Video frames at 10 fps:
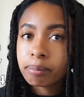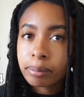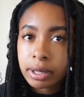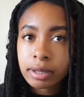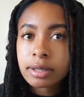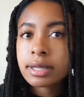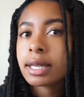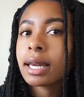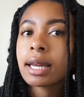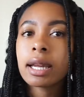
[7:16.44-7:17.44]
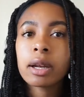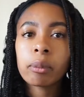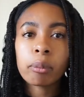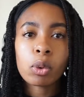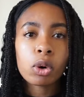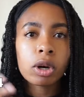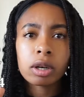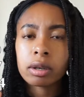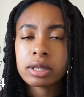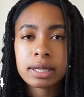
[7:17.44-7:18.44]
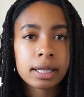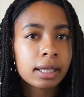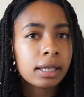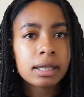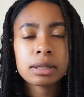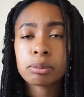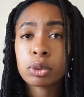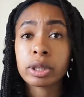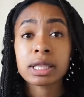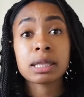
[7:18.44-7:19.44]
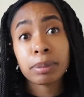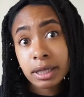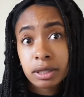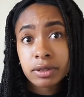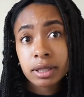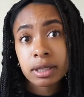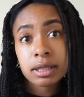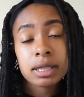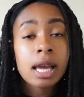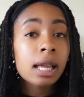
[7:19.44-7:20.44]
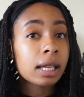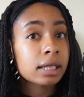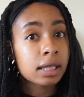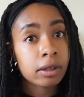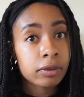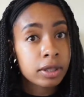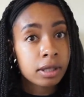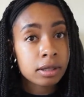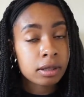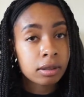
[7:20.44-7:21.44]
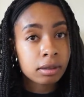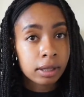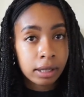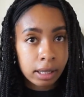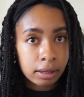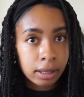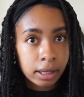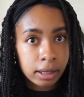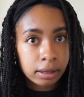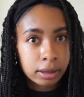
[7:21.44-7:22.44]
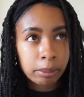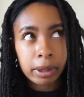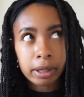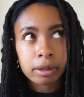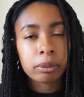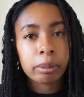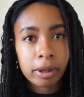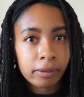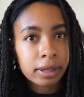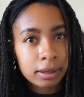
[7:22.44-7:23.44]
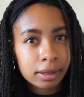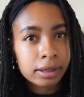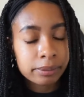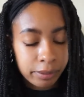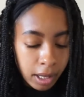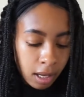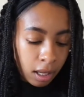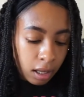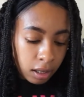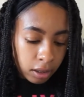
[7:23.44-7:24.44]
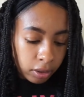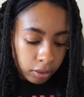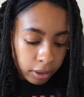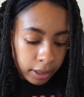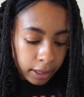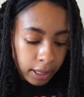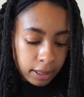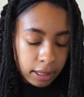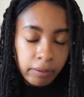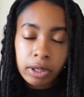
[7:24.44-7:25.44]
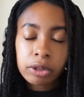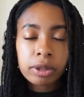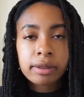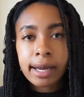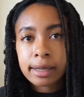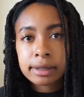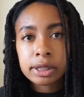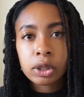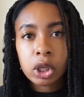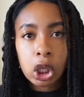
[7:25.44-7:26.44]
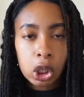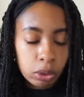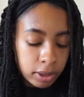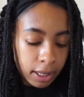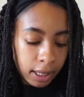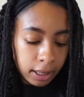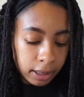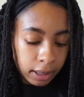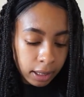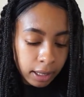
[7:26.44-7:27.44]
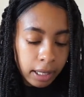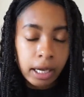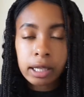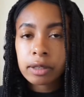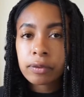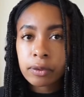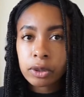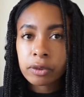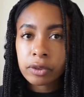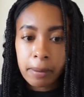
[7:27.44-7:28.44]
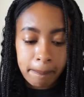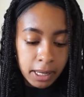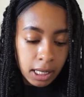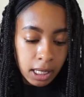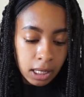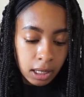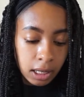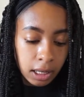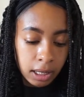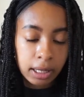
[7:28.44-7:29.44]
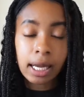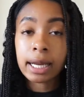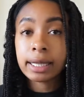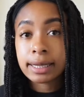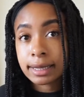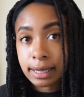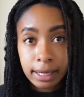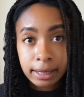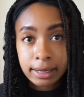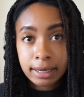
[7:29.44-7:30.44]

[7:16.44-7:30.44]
bigger state, more cities, more expensive cities, like San Francisco and LA, depending on what part of LA, you're looking at $73,000 on a low side, $84,000 for a median, and $96,000